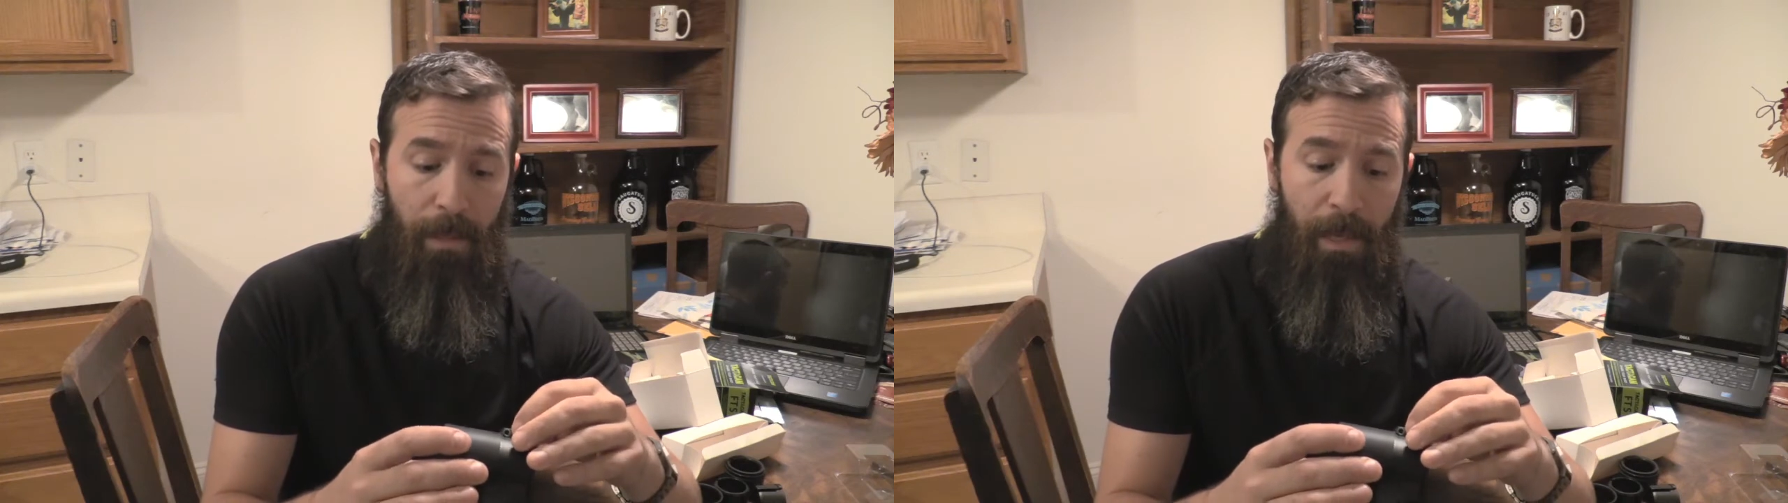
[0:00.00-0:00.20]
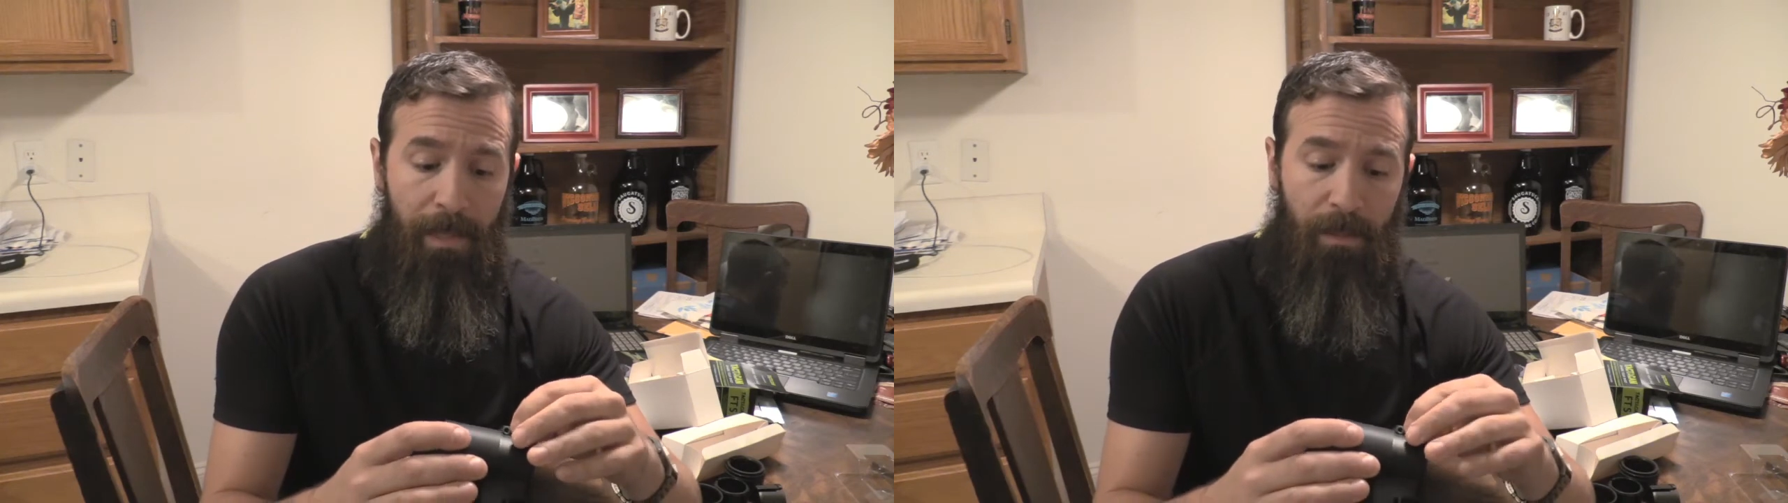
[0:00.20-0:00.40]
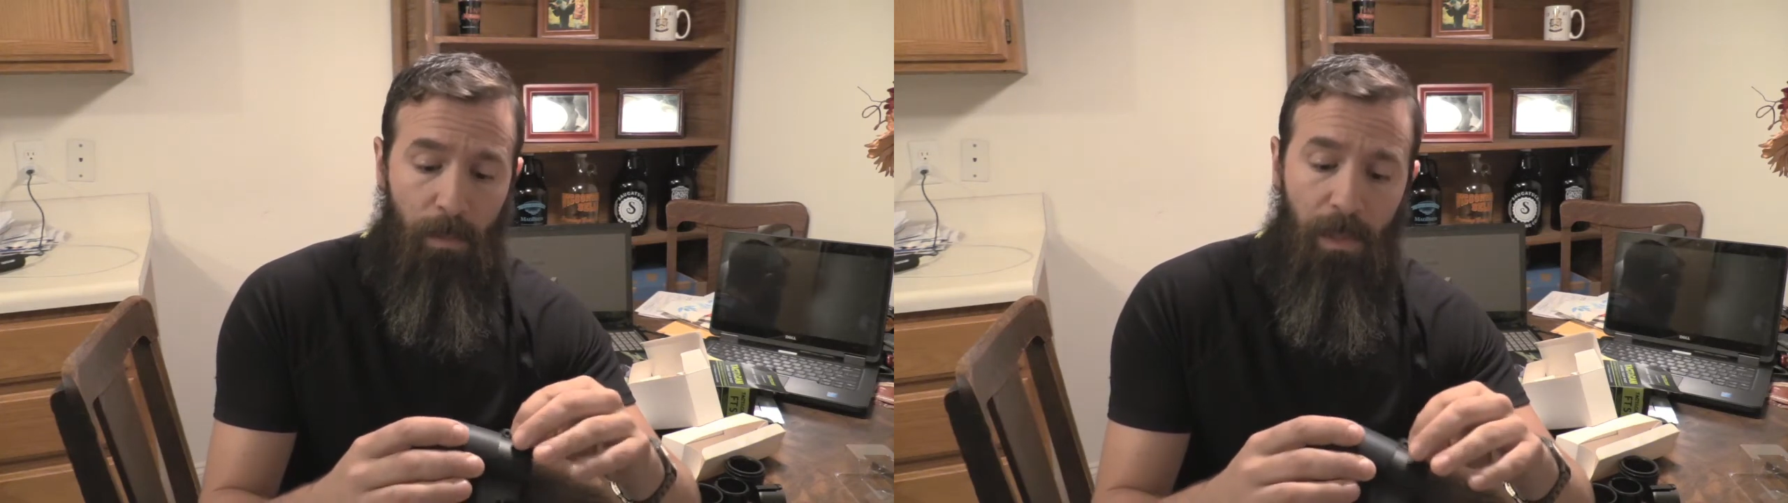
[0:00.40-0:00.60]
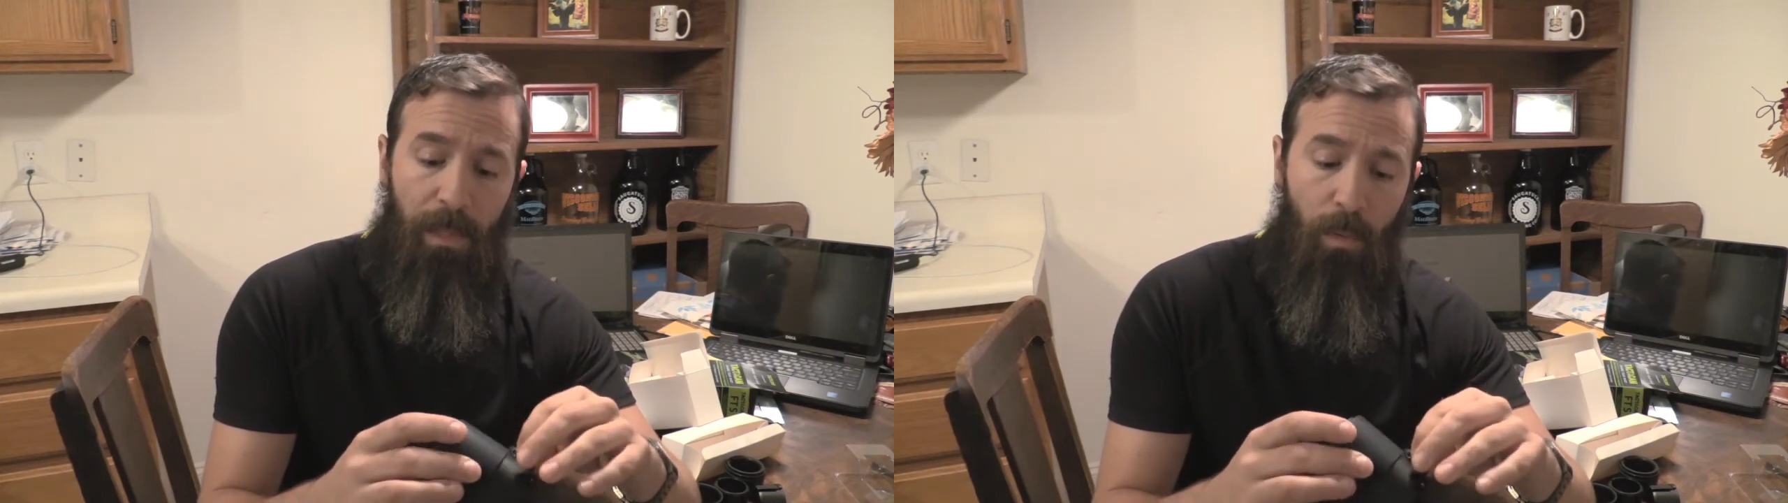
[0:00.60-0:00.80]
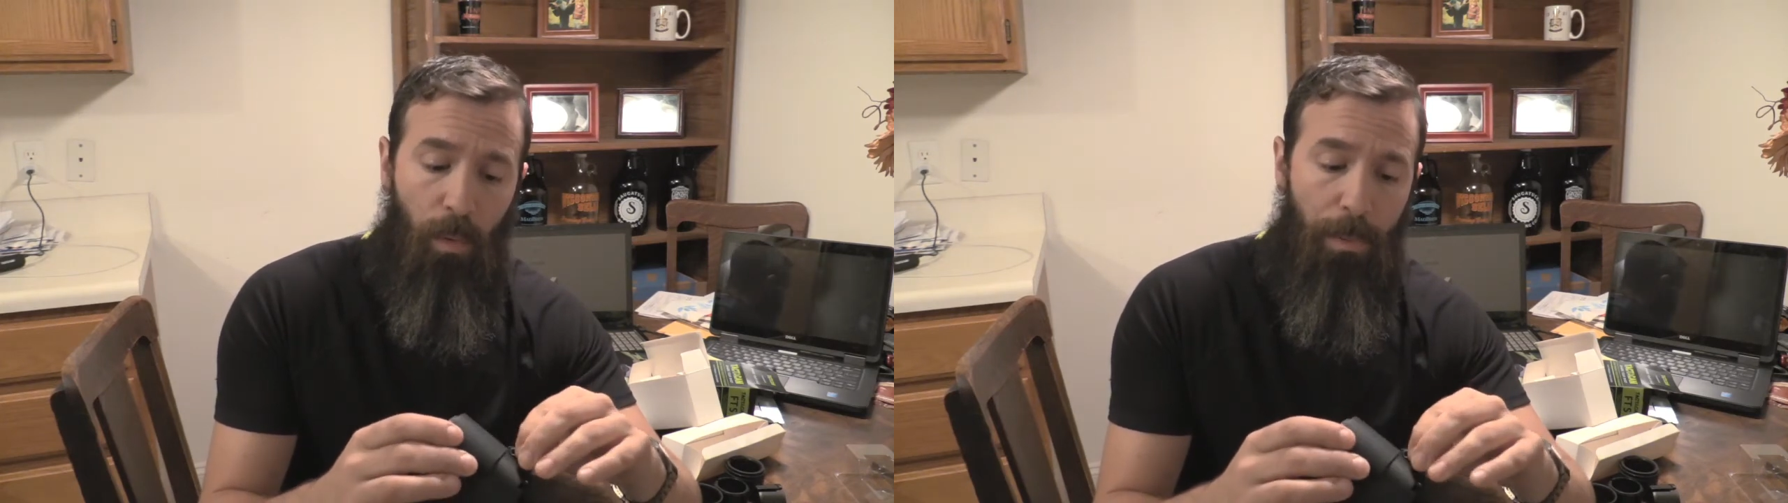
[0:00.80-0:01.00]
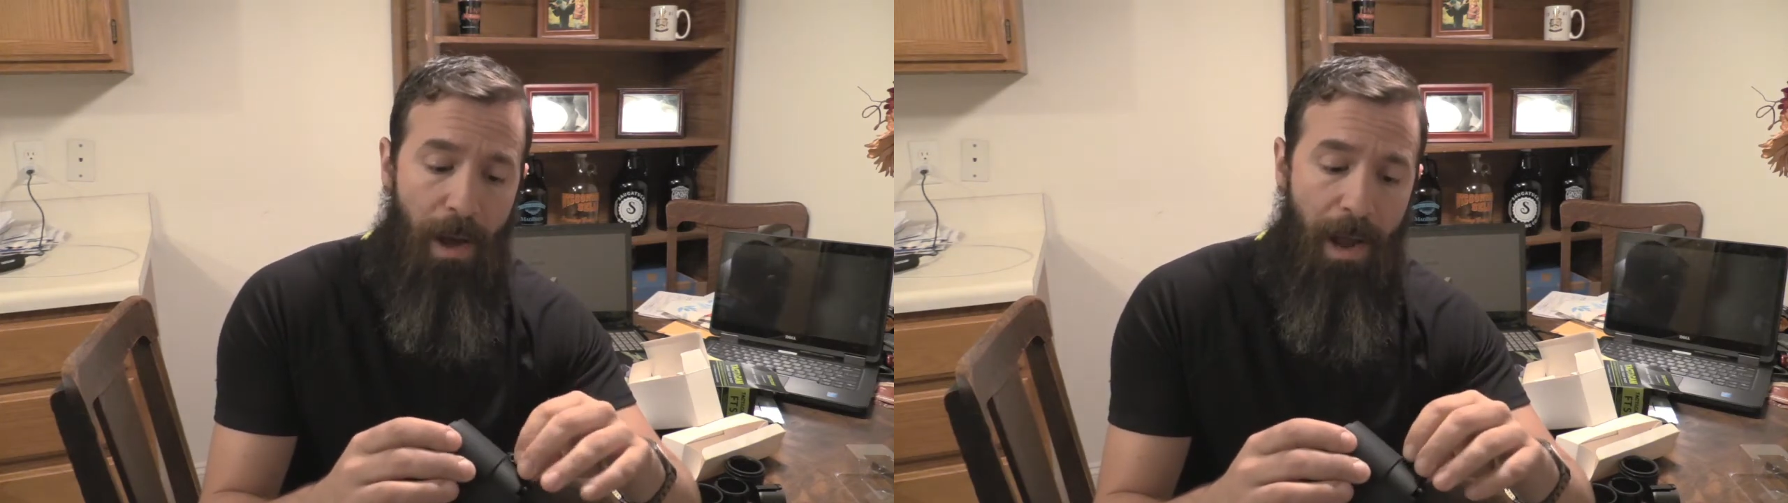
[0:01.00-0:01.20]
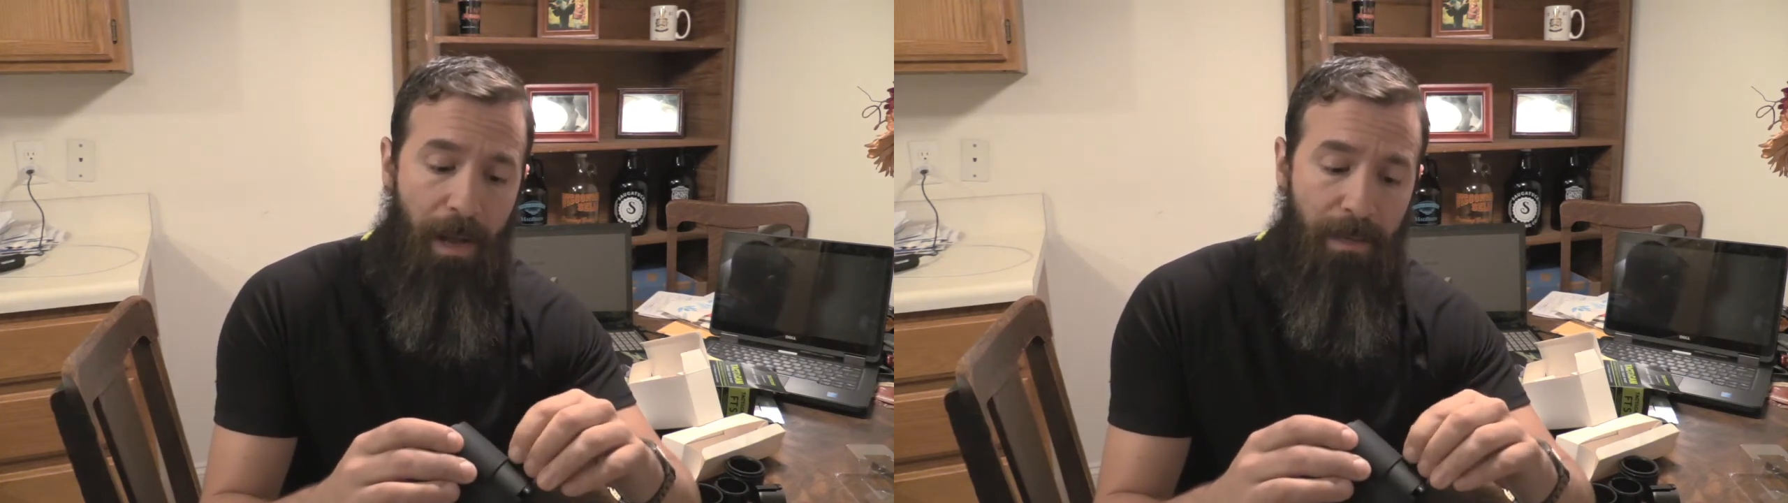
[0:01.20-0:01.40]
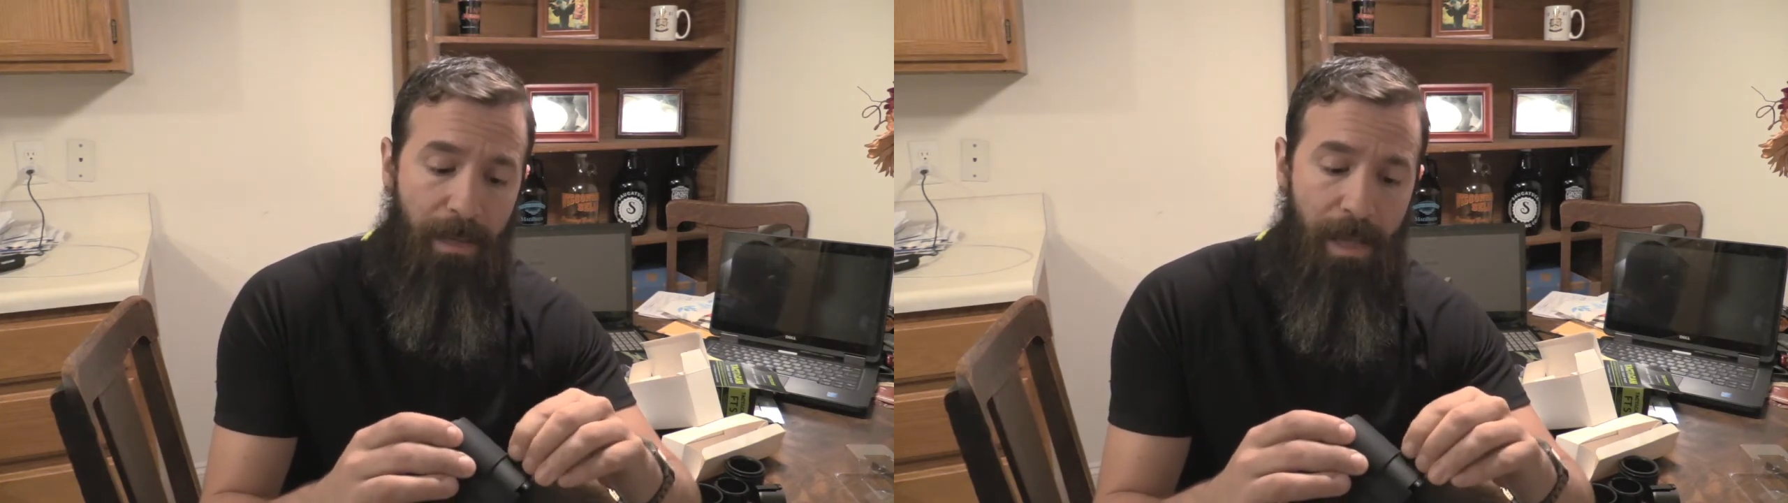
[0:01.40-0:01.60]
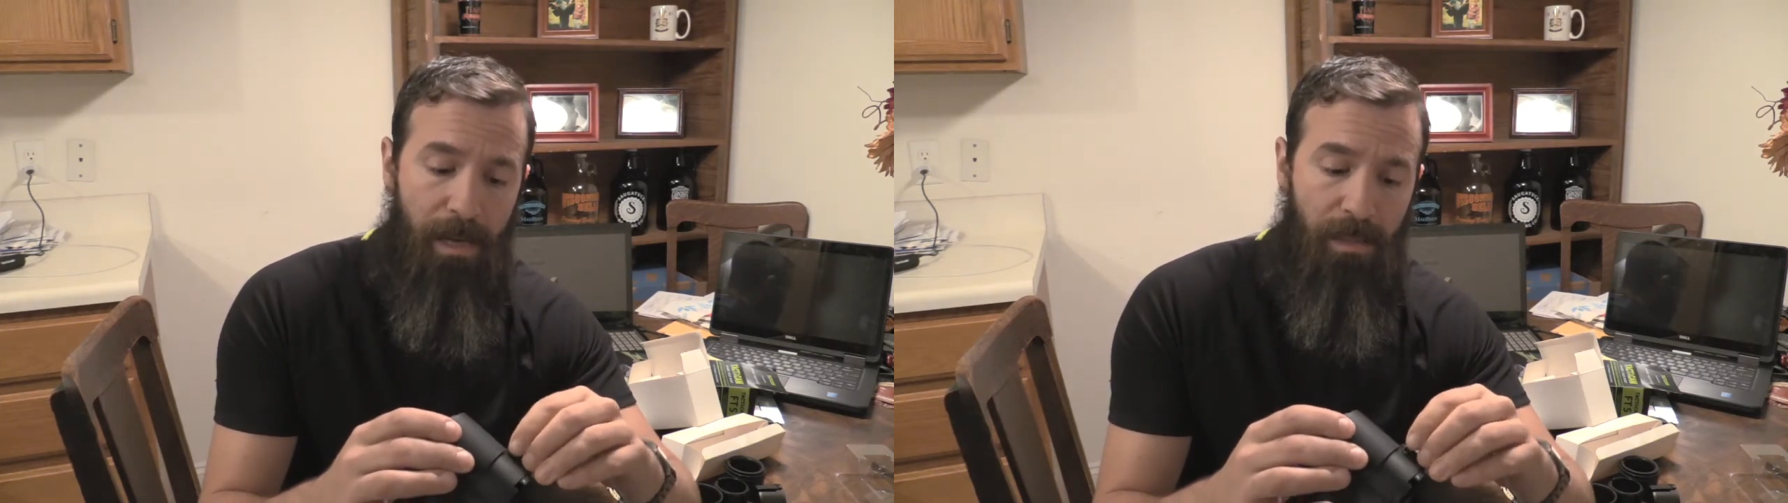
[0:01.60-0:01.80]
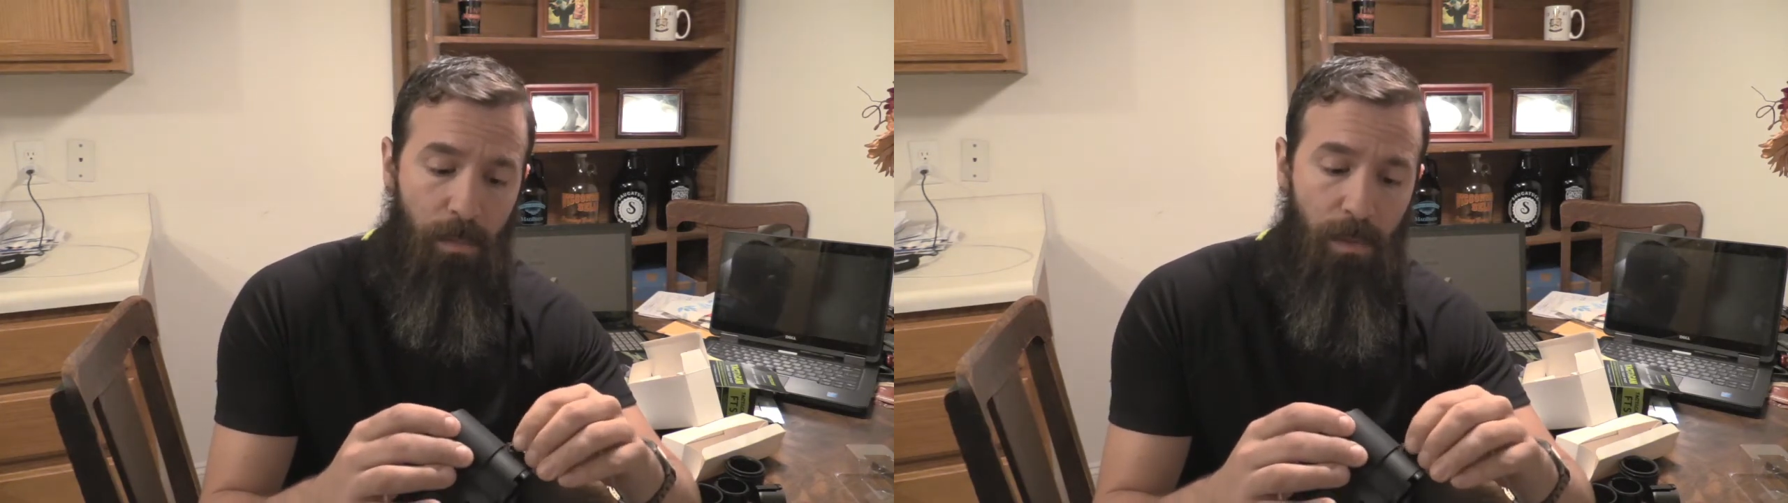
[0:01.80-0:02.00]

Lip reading: It's a really cool product and it's a